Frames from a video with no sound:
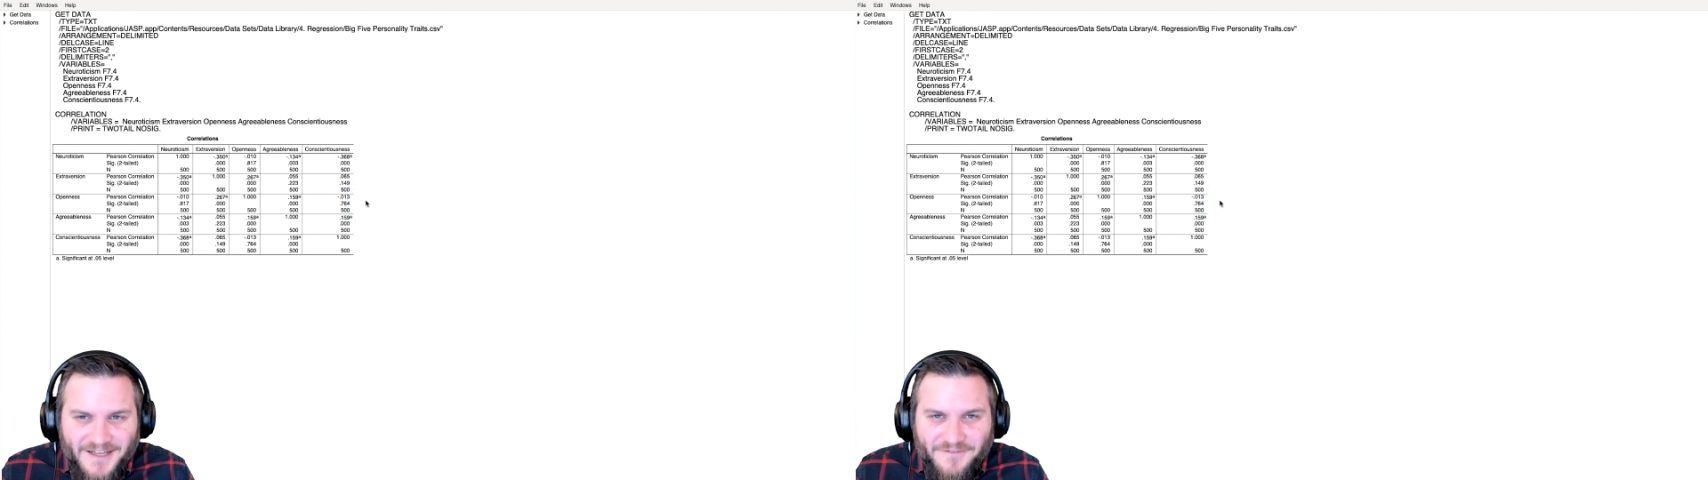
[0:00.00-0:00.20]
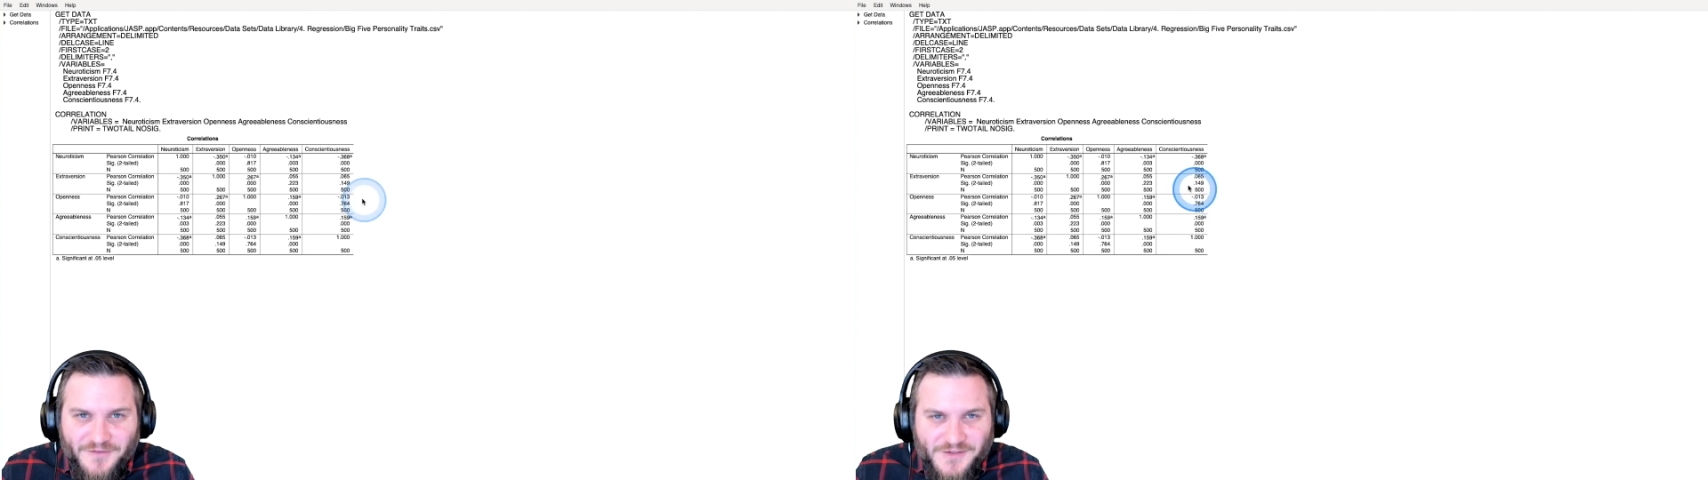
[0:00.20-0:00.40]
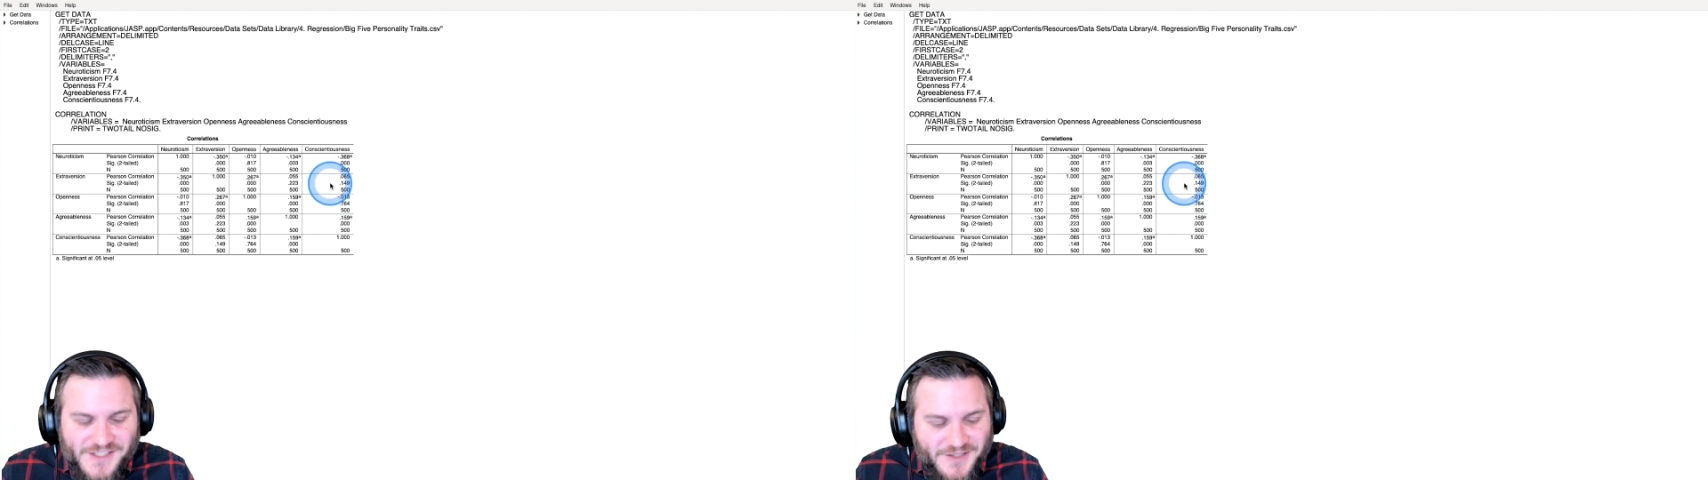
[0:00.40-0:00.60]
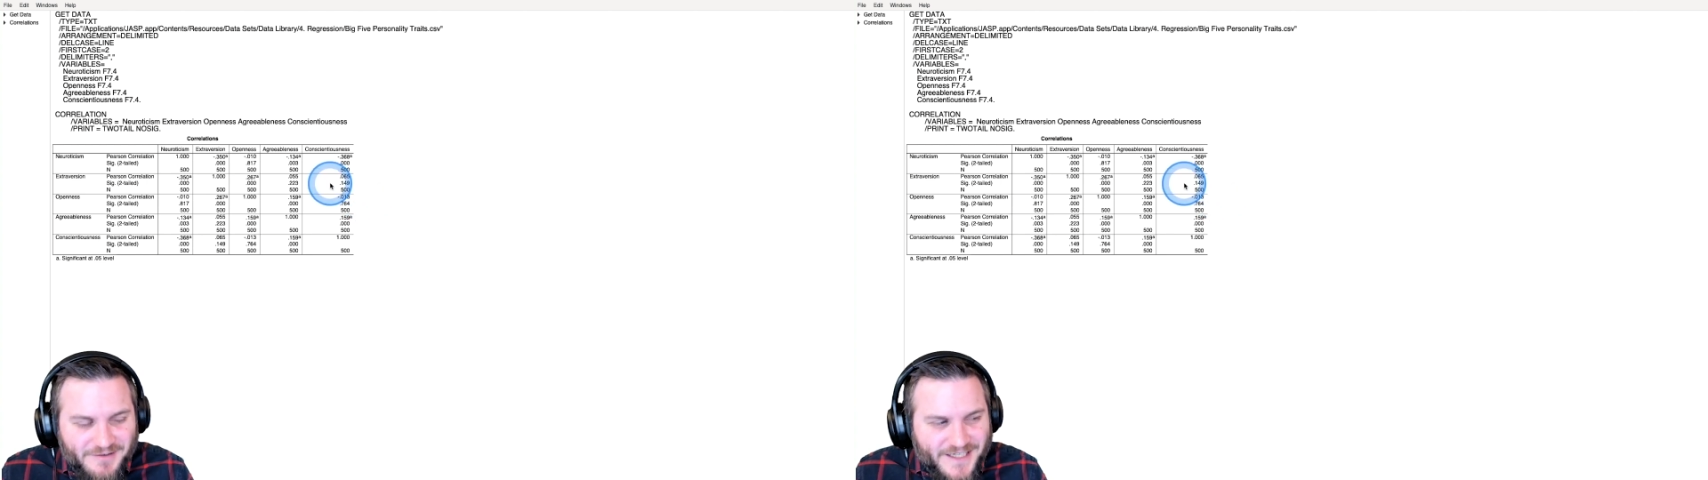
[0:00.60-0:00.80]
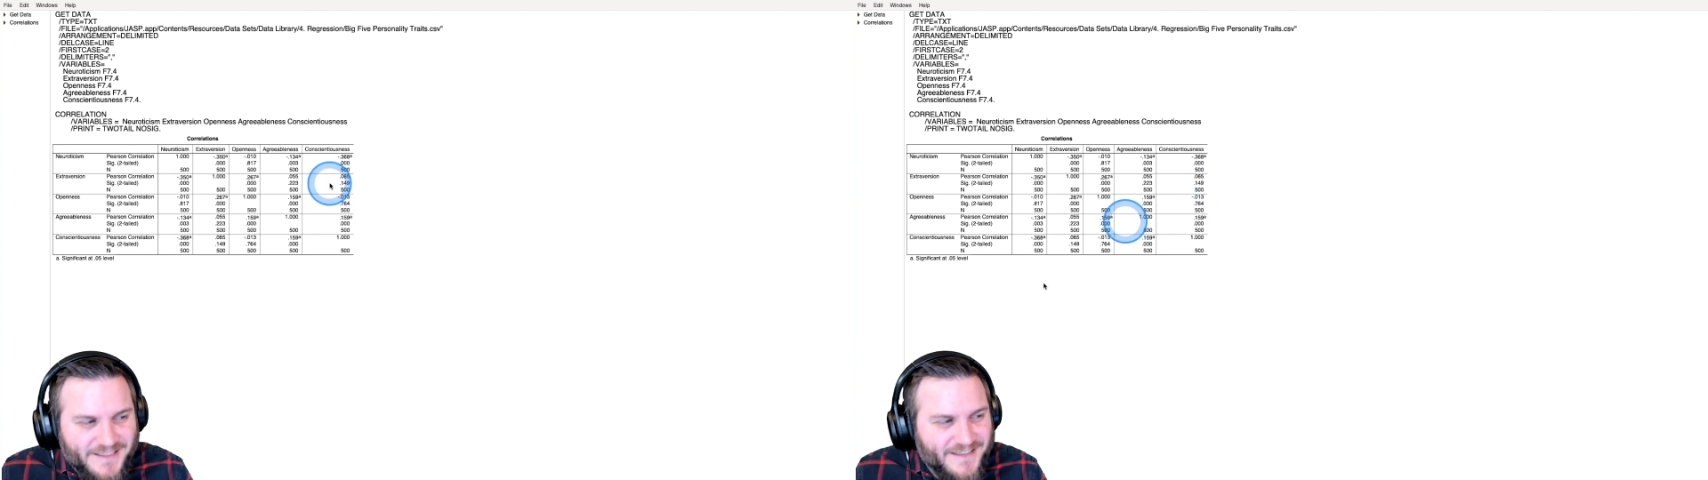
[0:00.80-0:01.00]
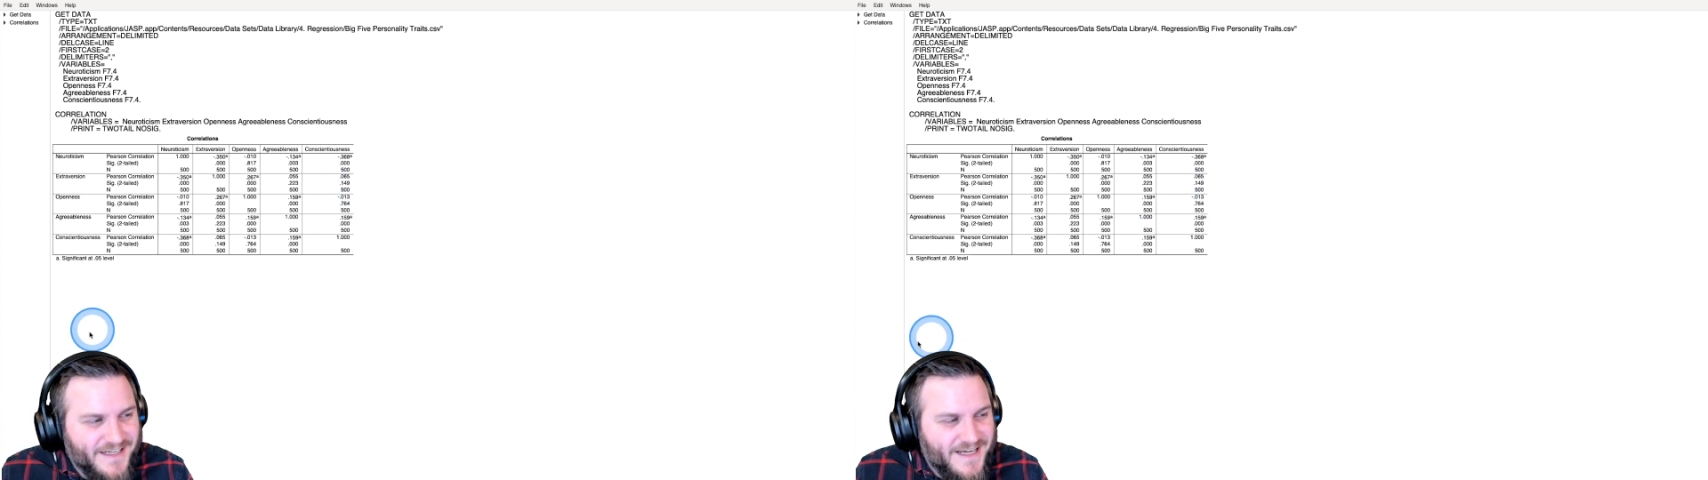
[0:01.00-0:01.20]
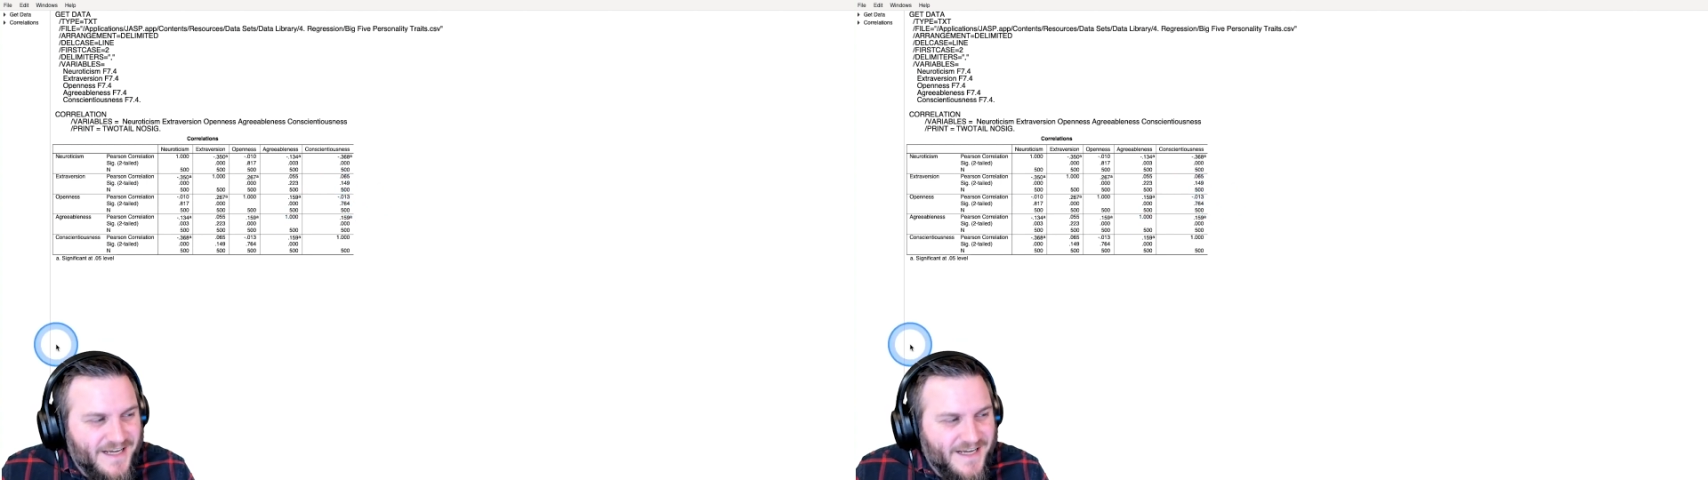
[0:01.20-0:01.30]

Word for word: in full screen.